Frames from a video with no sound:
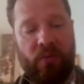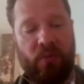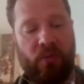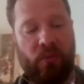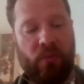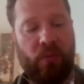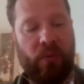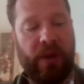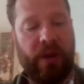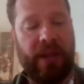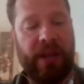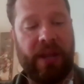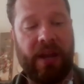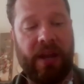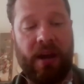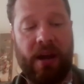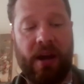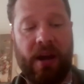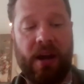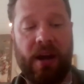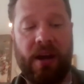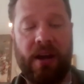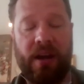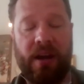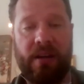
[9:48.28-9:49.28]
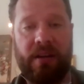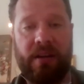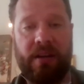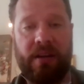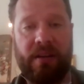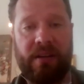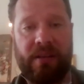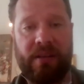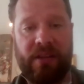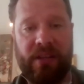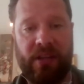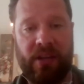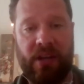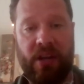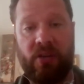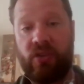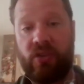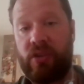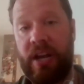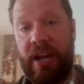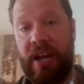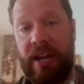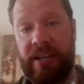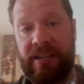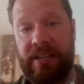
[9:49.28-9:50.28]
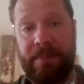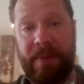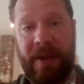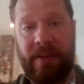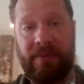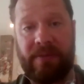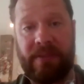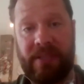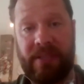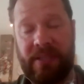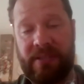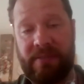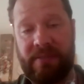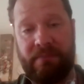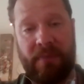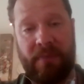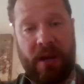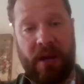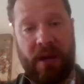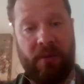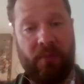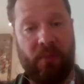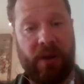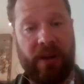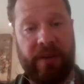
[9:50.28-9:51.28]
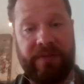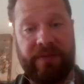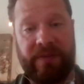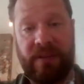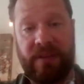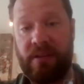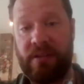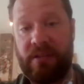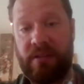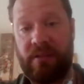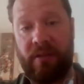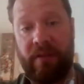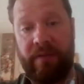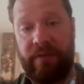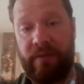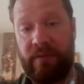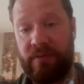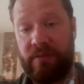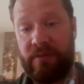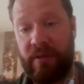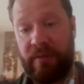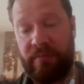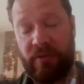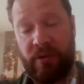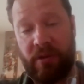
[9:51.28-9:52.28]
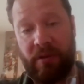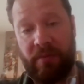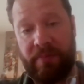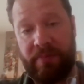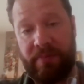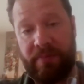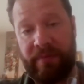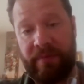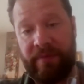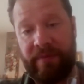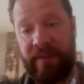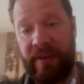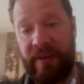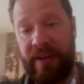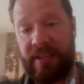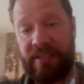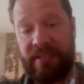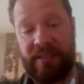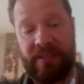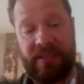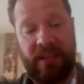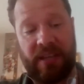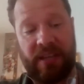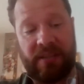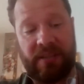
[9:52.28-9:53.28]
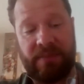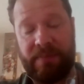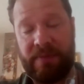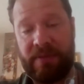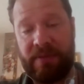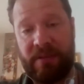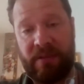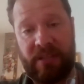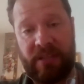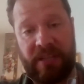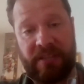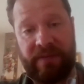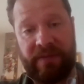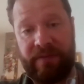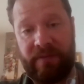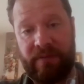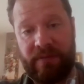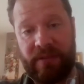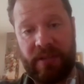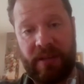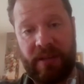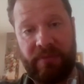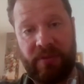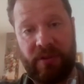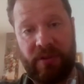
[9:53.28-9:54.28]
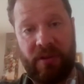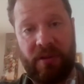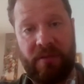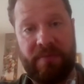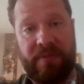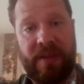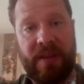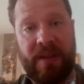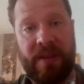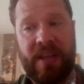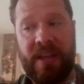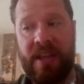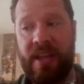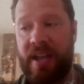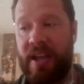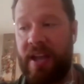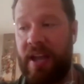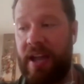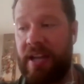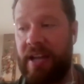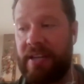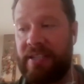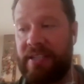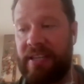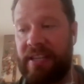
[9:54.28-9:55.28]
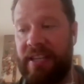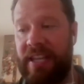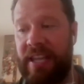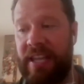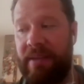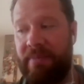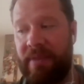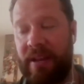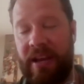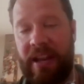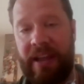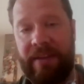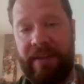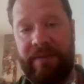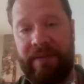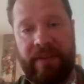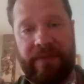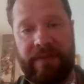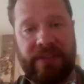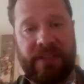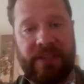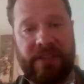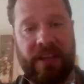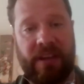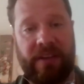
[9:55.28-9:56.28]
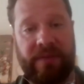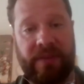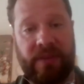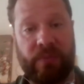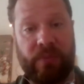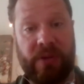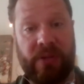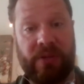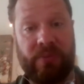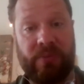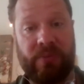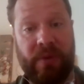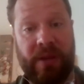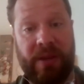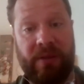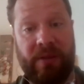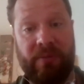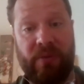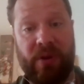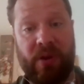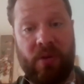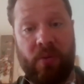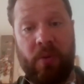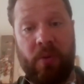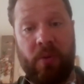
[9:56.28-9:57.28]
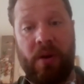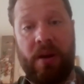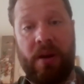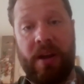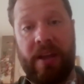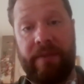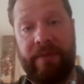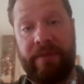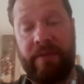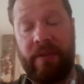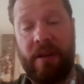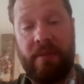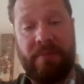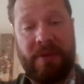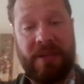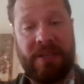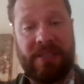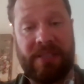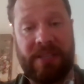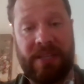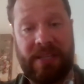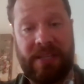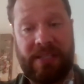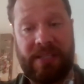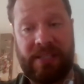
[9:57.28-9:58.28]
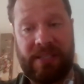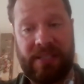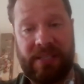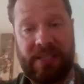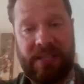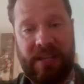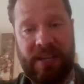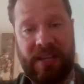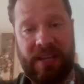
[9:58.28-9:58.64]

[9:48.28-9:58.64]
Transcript: we are trailing spouses. My wife's got a full-time job. Vanessa's husband has a full-time job, and to keep the level of service which we require for our business,